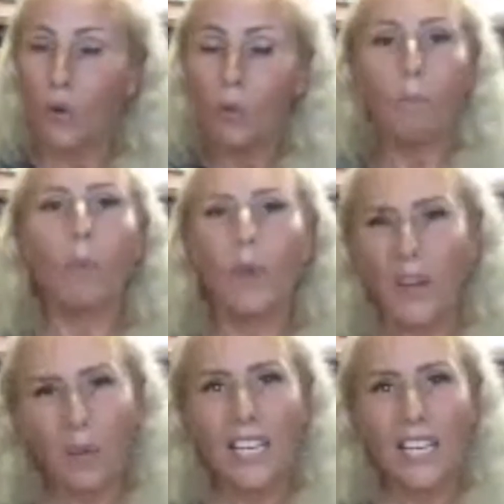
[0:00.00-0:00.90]
But we don't
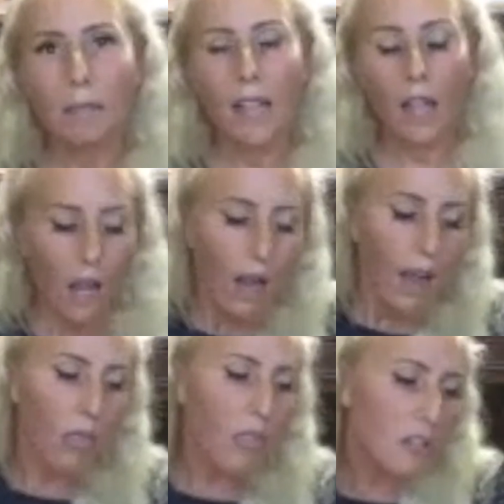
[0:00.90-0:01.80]
need to be like, and
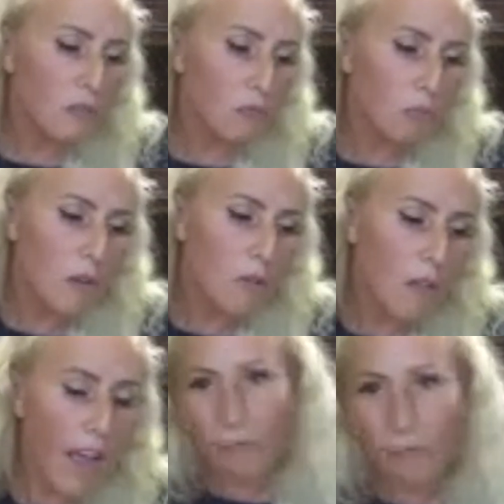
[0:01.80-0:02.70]
this is real
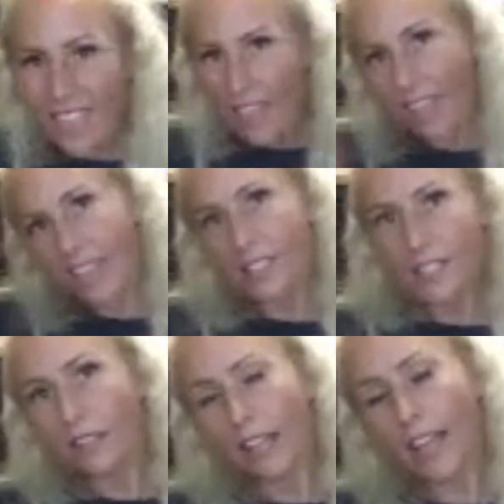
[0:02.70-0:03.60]
life, and then this is
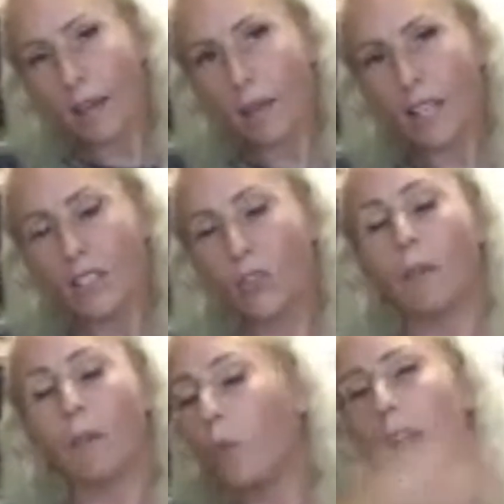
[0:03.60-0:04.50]
glam Instagram,
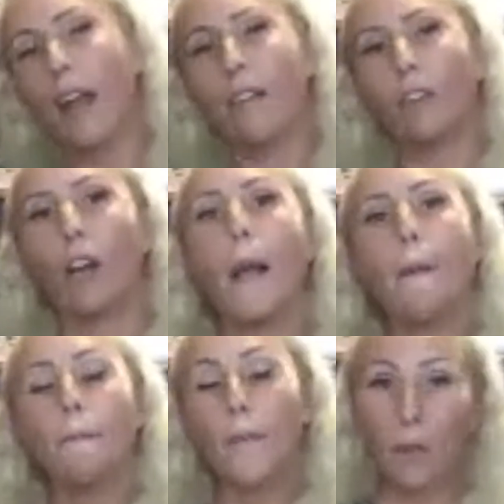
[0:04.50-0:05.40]
whatever
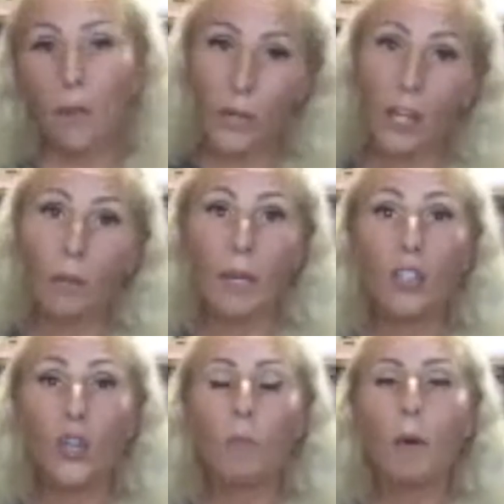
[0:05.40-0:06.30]
be real, be
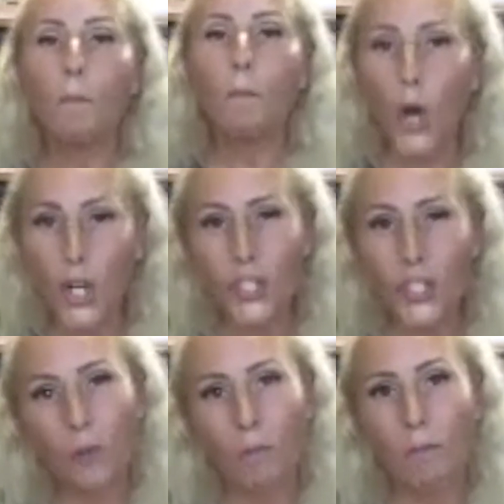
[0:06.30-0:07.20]
you, but put
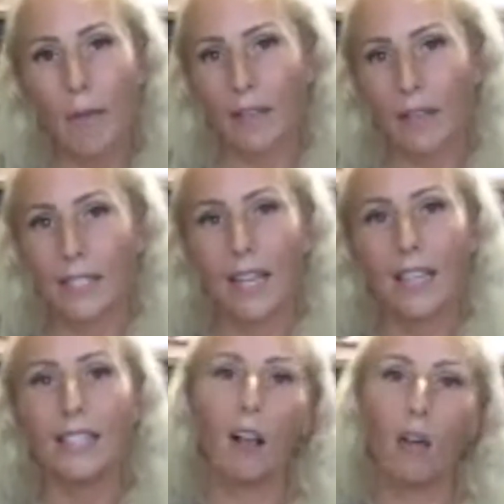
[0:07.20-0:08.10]
your best
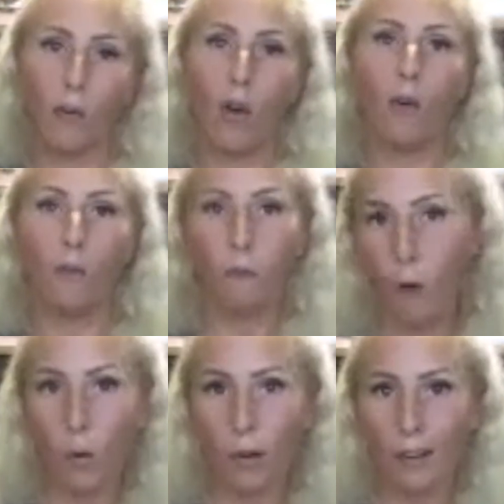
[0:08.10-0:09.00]
self
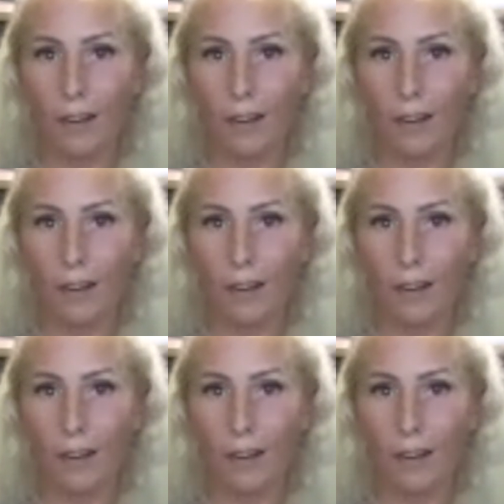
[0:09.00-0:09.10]
forward.